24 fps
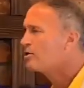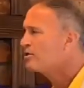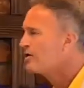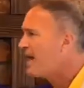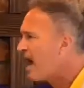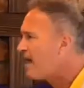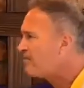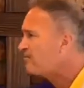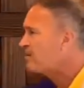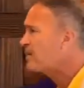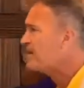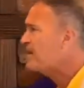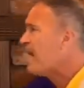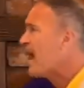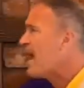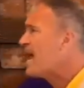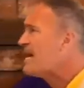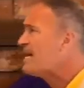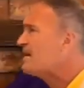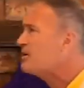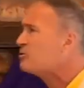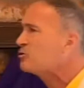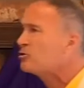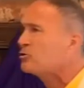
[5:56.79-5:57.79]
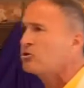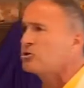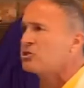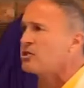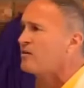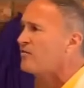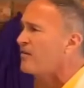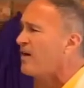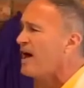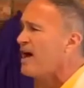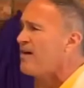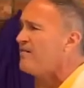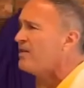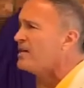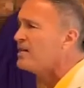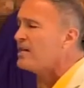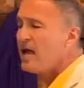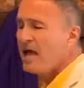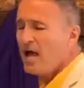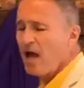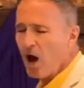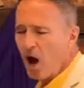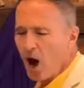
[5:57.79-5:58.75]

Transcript: not the angels of heaven,